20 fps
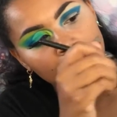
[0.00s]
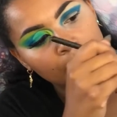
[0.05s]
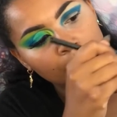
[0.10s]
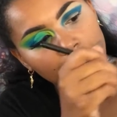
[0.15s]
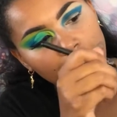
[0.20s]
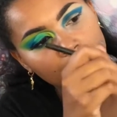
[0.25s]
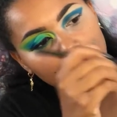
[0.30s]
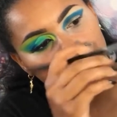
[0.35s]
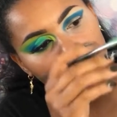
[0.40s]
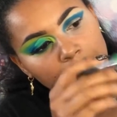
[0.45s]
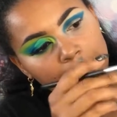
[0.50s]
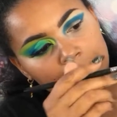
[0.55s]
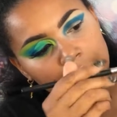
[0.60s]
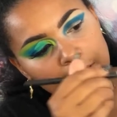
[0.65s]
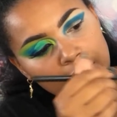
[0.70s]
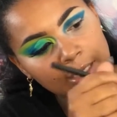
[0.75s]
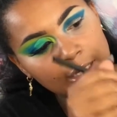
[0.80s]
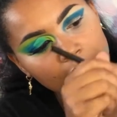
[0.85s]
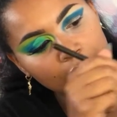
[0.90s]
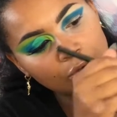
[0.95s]
because
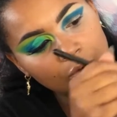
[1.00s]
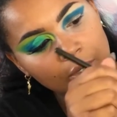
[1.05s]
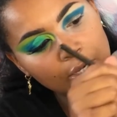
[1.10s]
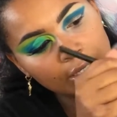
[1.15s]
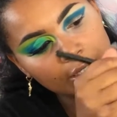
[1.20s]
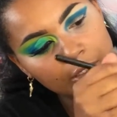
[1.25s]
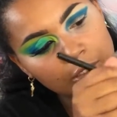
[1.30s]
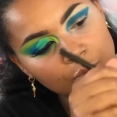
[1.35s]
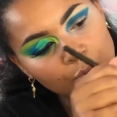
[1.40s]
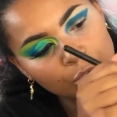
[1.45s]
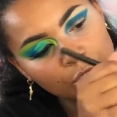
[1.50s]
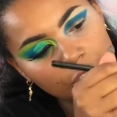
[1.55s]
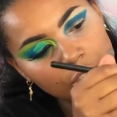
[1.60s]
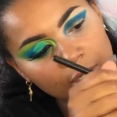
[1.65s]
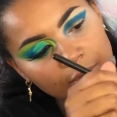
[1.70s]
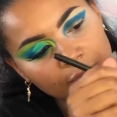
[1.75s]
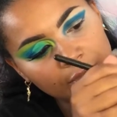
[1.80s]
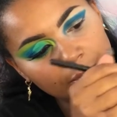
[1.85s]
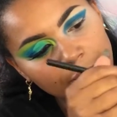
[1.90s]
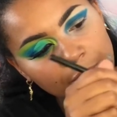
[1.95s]
like you can switch
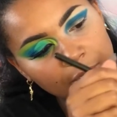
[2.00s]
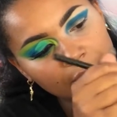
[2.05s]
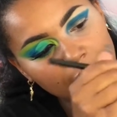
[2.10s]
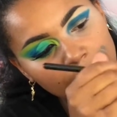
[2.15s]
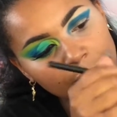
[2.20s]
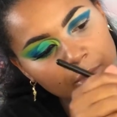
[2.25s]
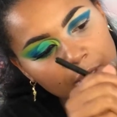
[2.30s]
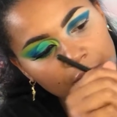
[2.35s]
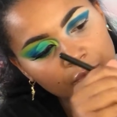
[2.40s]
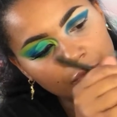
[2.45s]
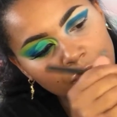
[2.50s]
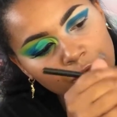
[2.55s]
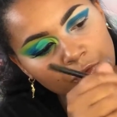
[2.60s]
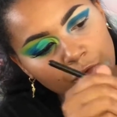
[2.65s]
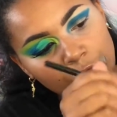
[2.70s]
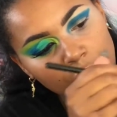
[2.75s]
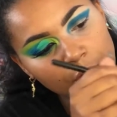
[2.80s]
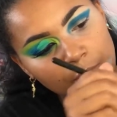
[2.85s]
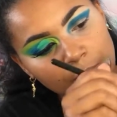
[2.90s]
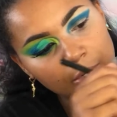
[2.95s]
up the pigment
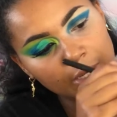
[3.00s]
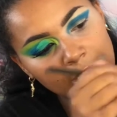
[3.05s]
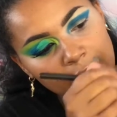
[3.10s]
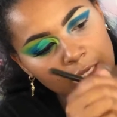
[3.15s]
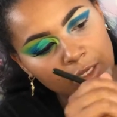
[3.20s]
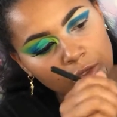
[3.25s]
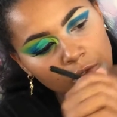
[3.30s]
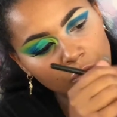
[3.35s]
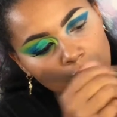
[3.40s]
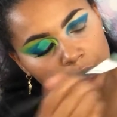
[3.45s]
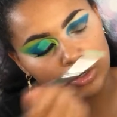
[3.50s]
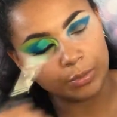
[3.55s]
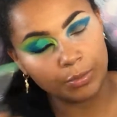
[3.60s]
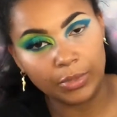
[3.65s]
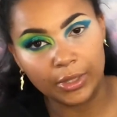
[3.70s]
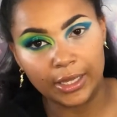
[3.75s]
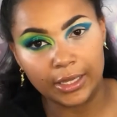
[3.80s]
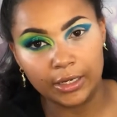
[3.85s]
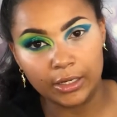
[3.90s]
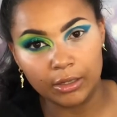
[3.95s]
from like your
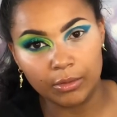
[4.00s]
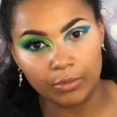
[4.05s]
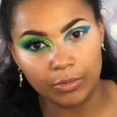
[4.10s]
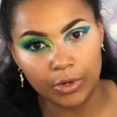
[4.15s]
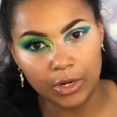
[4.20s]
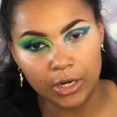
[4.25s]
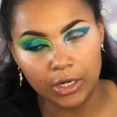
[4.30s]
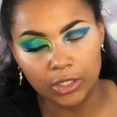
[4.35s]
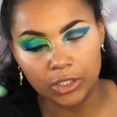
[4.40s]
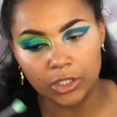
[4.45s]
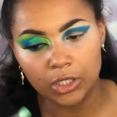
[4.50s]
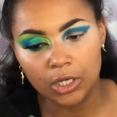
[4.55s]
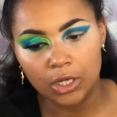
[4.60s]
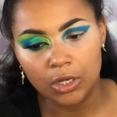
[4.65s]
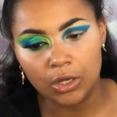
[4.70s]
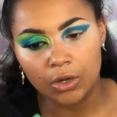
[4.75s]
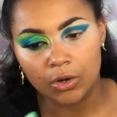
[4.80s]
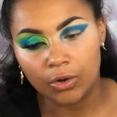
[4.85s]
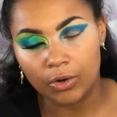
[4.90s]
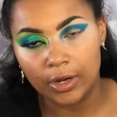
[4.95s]
blending brush
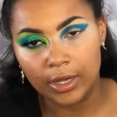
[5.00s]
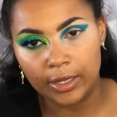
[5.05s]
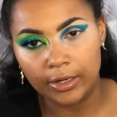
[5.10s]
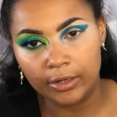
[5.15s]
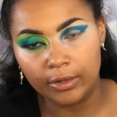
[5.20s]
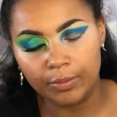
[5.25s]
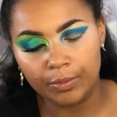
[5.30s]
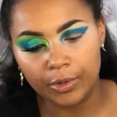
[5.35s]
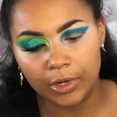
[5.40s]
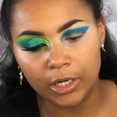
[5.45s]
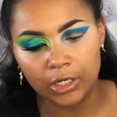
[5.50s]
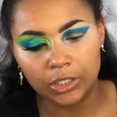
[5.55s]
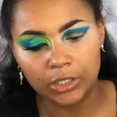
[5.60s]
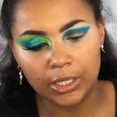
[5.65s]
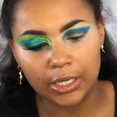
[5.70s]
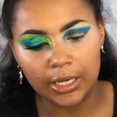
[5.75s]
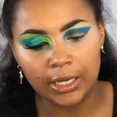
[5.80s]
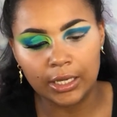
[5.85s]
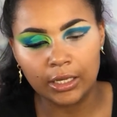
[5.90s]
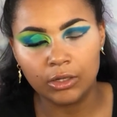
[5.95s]
or any brush,
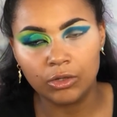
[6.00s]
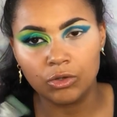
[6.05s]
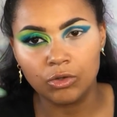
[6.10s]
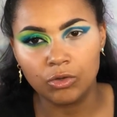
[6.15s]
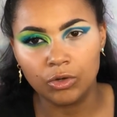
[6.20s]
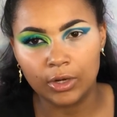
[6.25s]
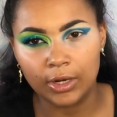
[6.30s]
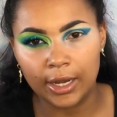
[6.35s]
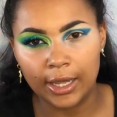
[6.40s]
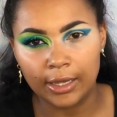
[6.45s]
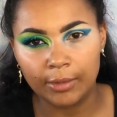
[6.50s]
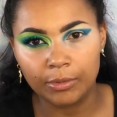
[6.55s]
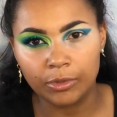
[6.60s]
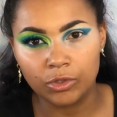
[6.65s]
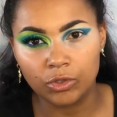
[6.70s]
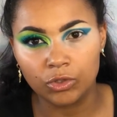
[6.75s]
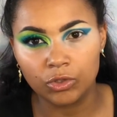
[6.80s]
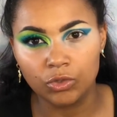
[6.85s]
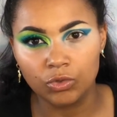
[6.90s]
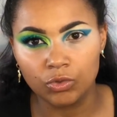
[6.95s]
and you were able
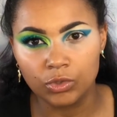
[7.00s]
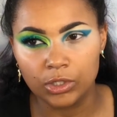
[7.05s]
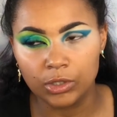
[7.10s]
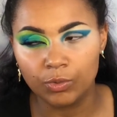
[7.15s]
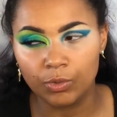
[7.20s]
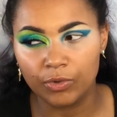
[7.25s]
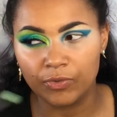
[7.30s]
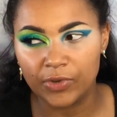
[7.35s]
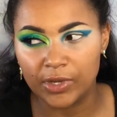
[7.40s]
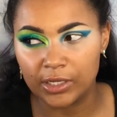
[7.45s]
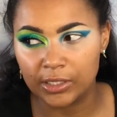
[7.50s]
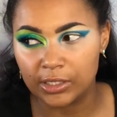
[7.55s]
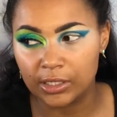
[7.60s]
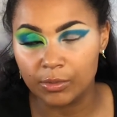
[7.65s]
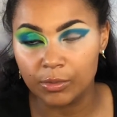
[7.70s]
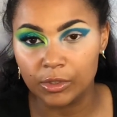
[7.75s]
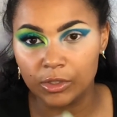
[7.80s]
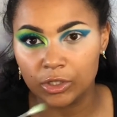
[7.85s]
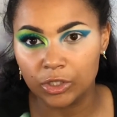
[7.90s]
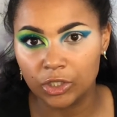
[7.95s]
to use it with a
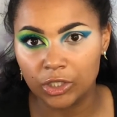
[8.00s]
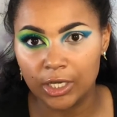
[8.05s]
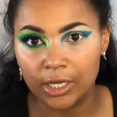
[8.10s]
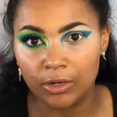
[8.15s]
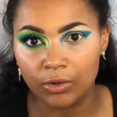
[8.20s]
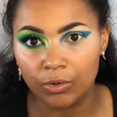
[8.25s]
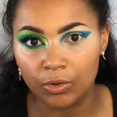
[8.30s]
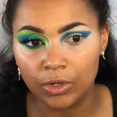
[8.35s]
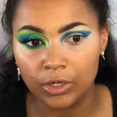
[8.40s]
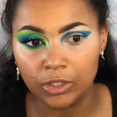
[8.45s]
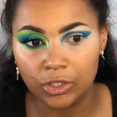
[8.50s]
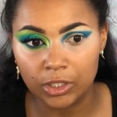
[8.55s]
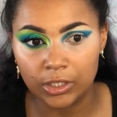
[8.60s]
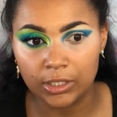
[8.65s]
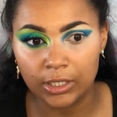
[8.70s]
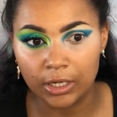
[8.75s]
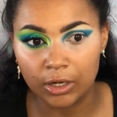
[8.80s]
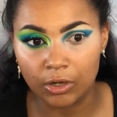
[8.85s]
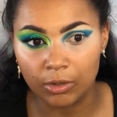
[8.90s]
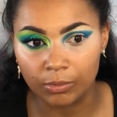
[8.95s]
similar shade or just
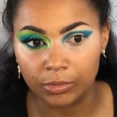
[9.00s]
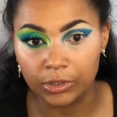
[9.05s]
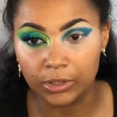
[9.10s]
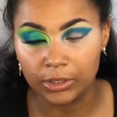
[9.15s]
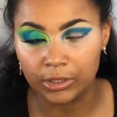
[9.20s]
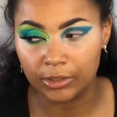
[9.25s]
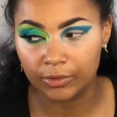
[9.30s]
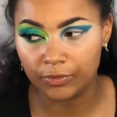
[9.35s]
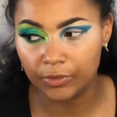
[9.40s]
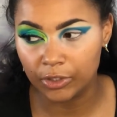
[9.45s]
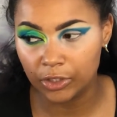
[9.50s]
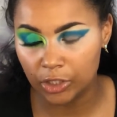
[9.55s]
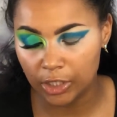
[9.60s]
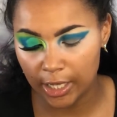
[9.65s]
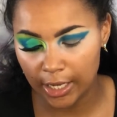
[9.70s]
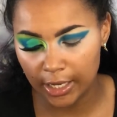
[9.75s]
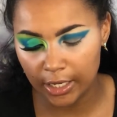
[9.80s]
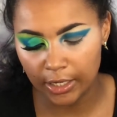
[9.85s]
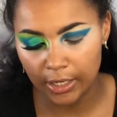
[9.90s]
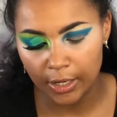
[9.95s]
a complete different
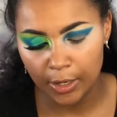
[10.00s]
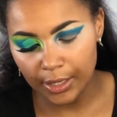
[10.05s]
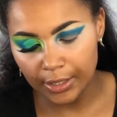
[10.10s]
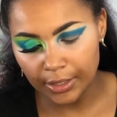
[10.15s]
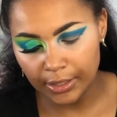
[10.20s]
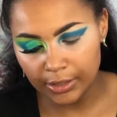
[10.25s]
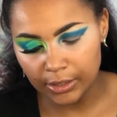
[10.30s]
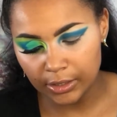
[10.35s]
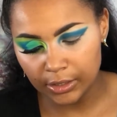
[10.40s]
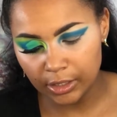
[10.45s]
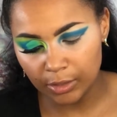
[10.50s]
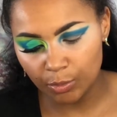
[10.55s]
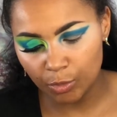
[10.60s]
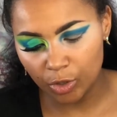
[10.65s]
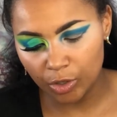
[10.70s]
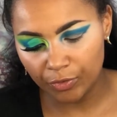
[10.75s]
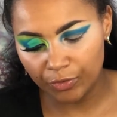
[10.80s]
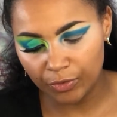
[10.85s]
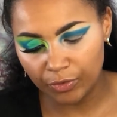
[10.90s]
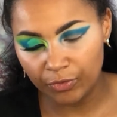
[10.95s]
shade. And this is the
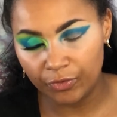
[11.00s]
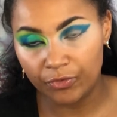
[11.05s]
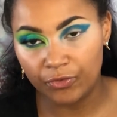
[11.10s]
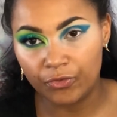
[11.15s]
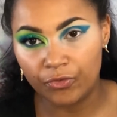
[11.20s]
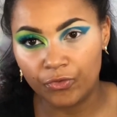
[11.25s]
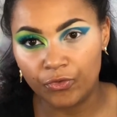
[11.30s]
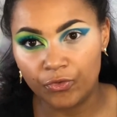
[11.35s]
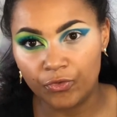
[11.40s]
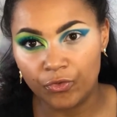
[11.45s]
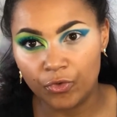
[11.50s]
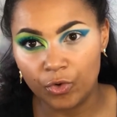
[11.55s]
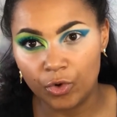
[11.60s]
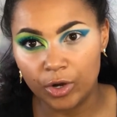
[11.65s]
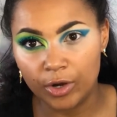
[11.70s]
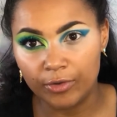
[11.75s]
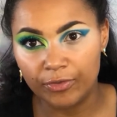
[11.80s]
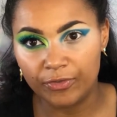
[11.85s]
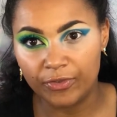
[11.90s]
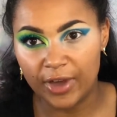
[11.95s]
Morphe
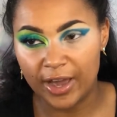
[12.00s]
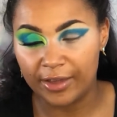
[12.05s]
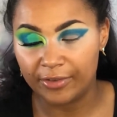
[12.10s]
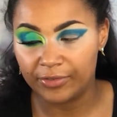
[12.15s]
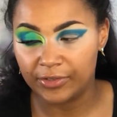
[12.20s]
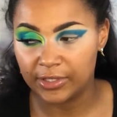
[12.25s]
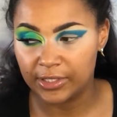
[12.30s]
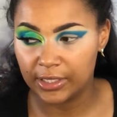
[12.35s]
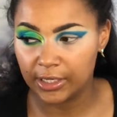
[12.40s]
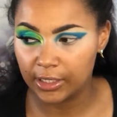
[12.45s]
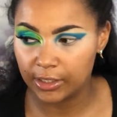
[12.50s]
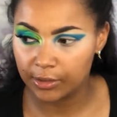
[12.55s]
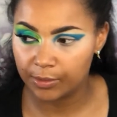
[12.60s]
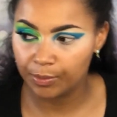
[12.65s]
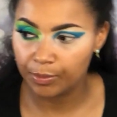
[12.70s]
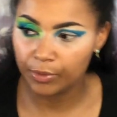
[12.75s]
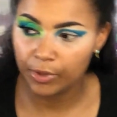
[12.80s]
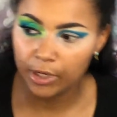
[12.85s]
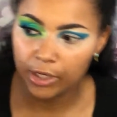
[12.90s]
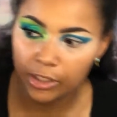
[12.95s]
456
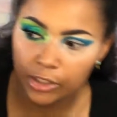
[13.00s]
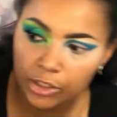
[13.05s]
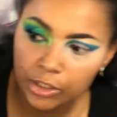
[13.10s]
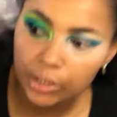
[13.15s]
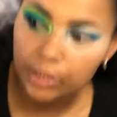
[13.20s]
brush.